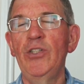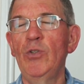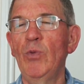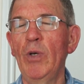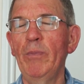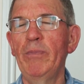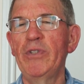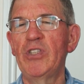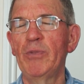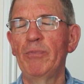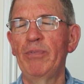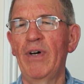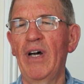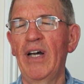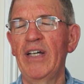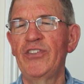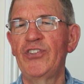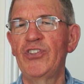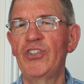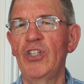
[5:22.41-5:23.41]
you won't be
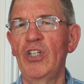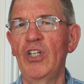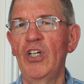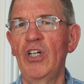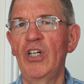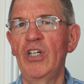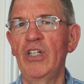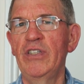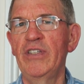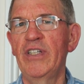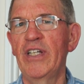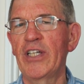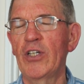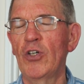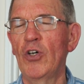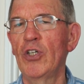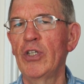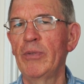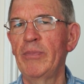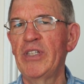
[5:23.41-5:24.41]
surprised to learn that
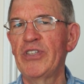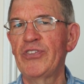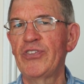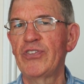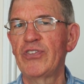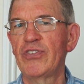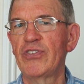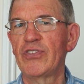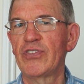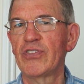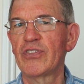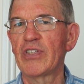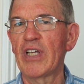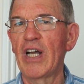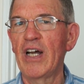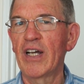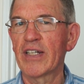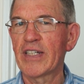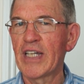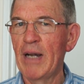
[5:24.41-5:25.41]
economists
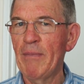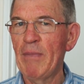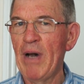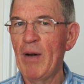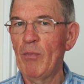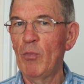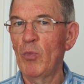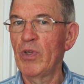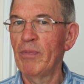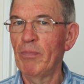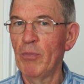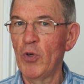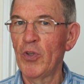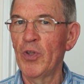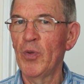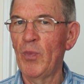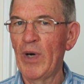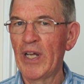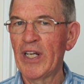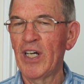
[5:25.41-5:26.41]
come up with more
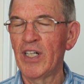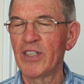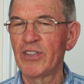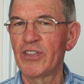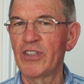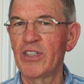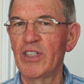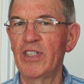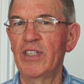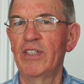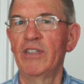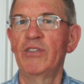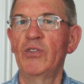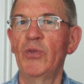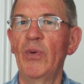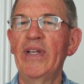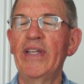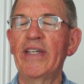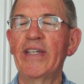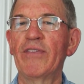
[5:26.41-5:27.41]
than one answer
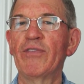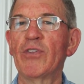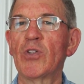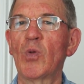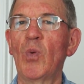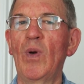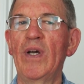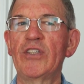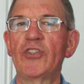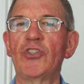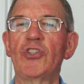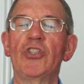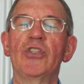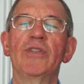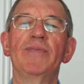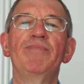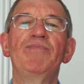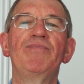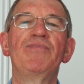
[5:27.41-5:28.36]
to any given question.